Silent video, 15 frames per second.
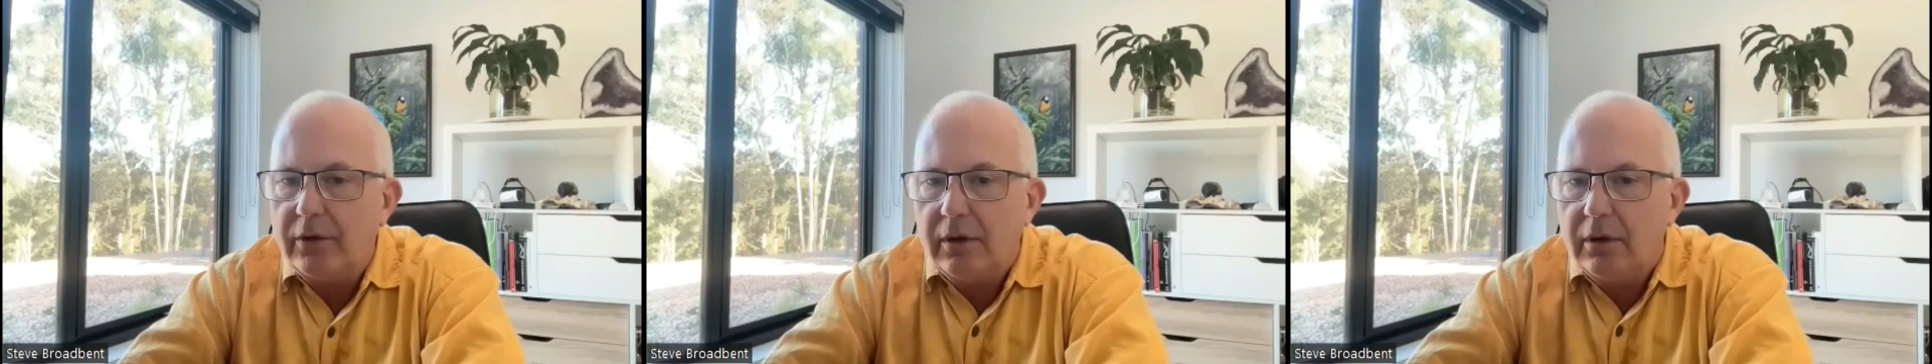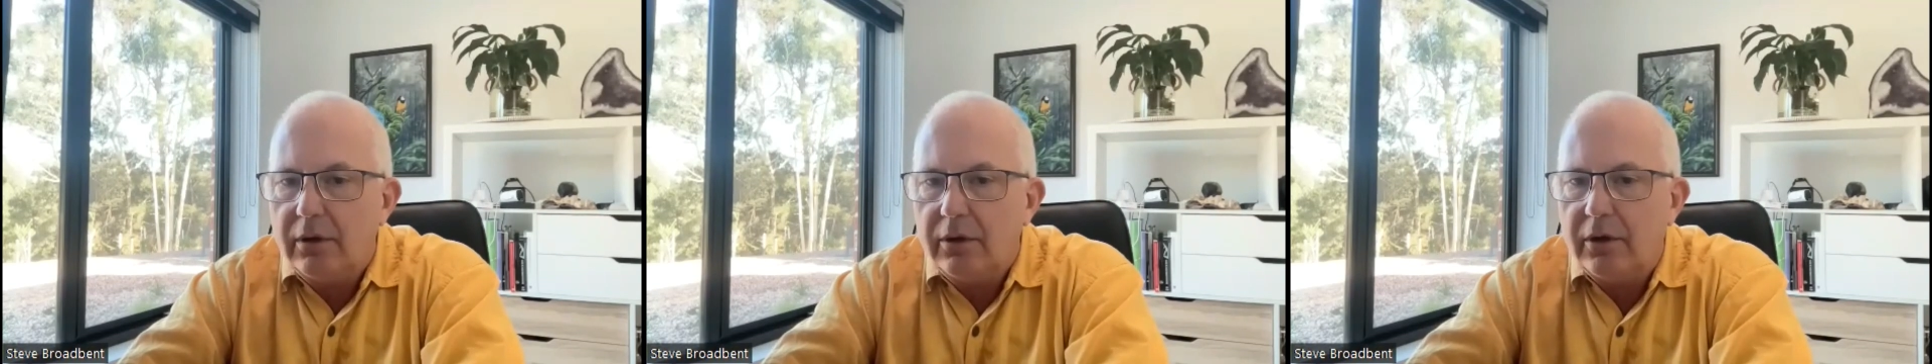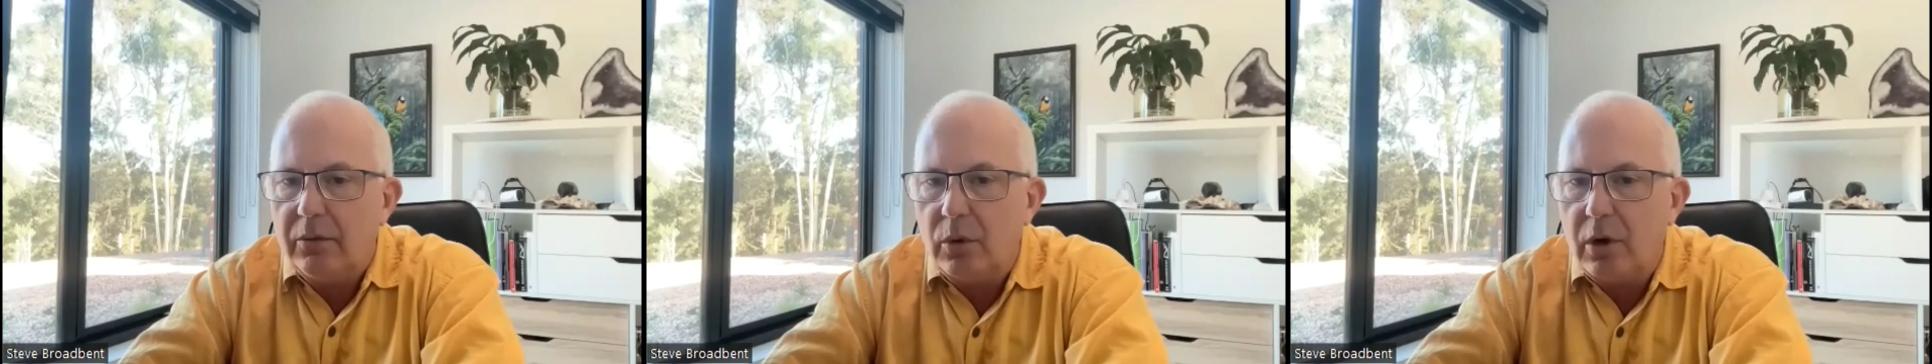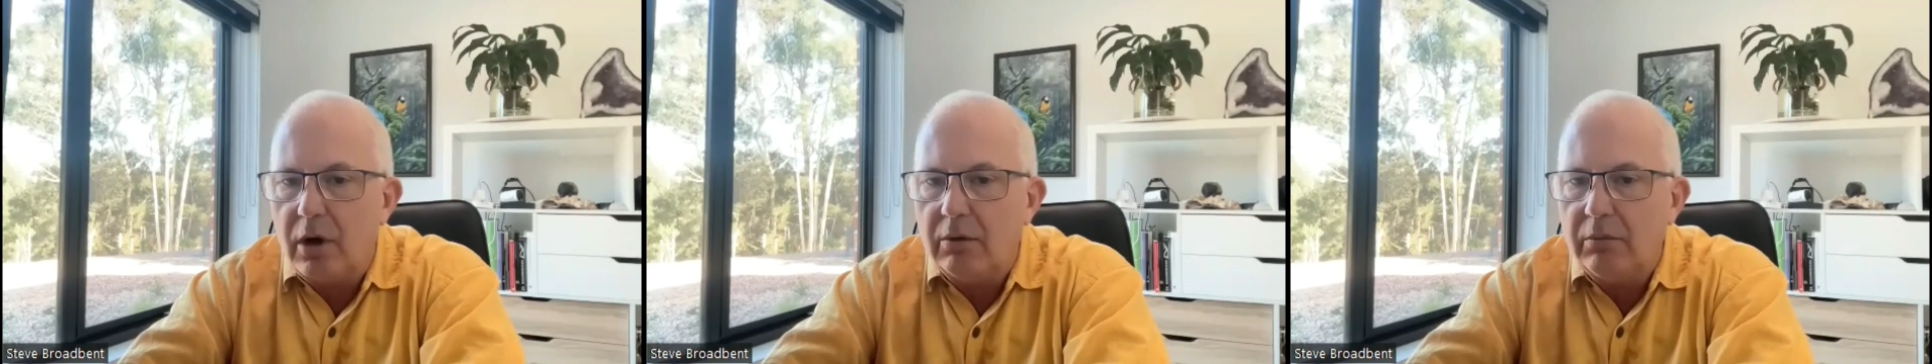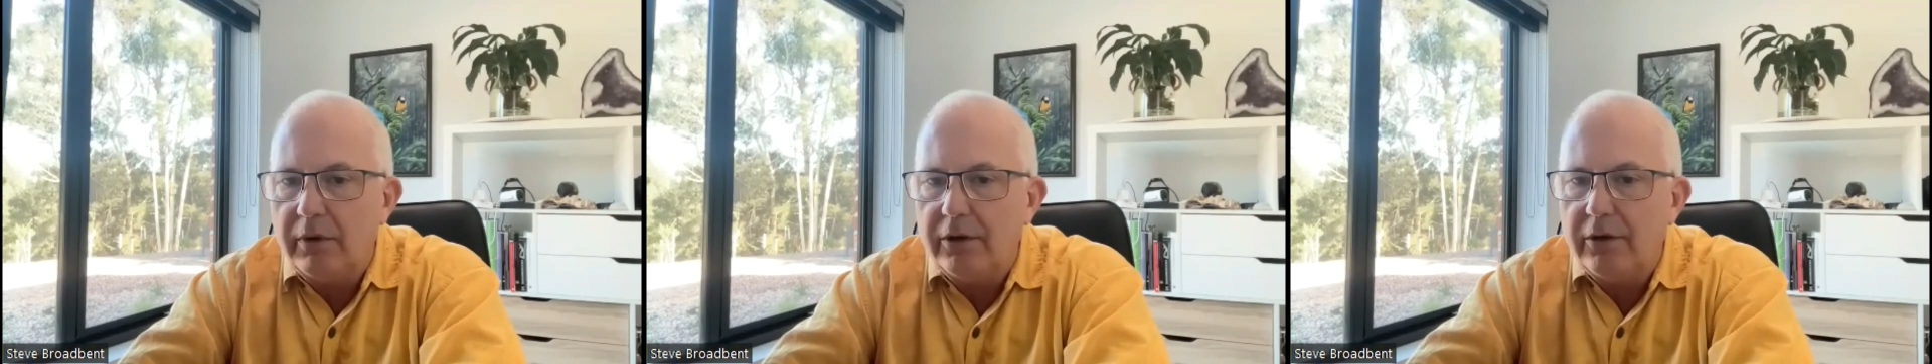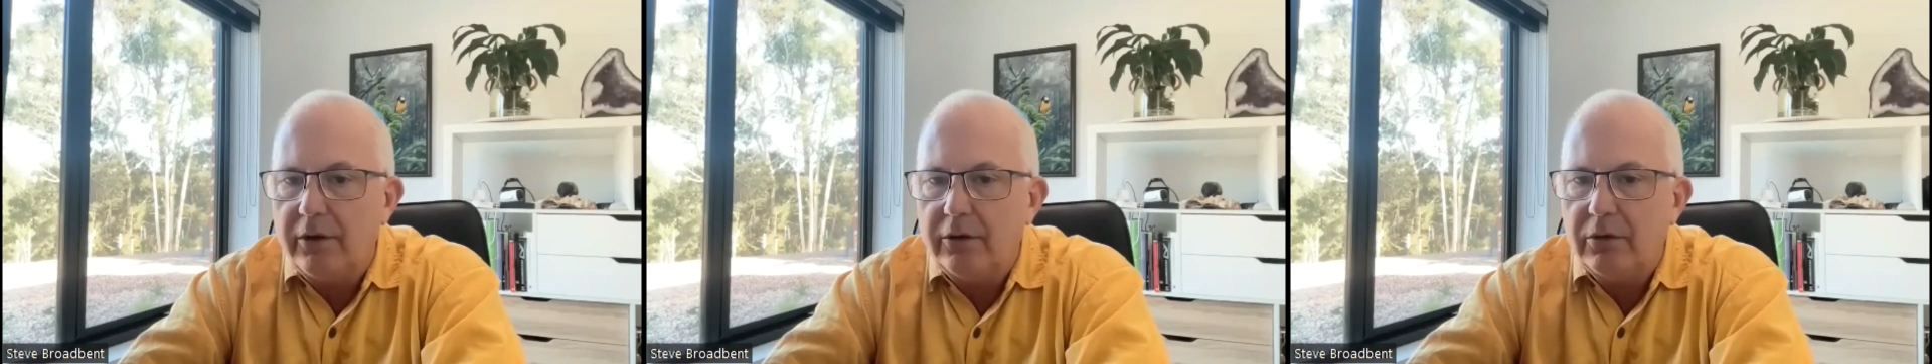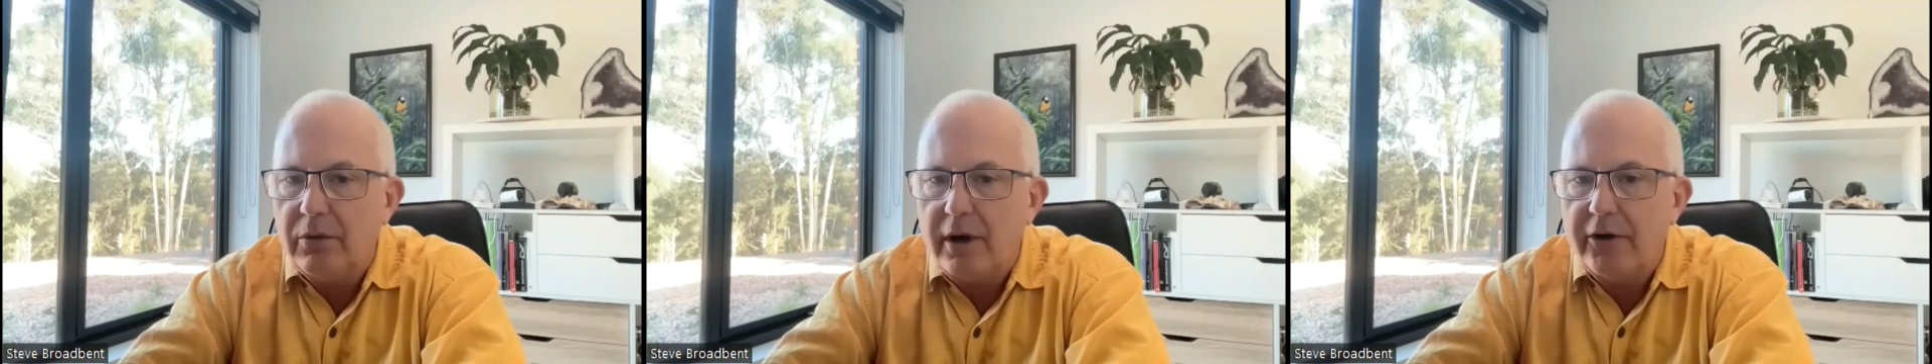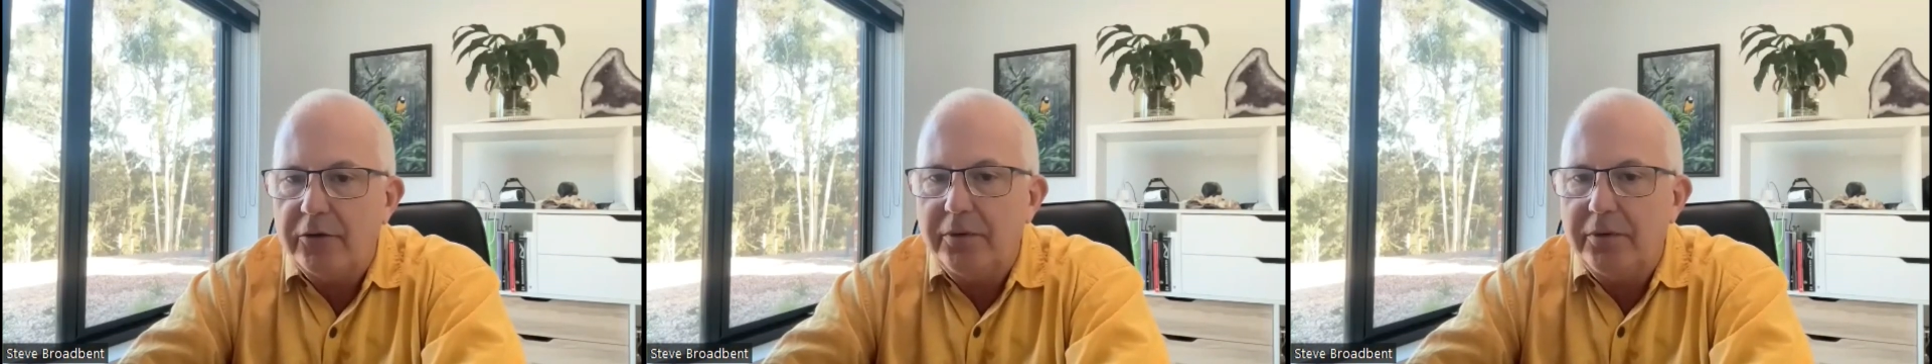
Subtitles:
including one which is quite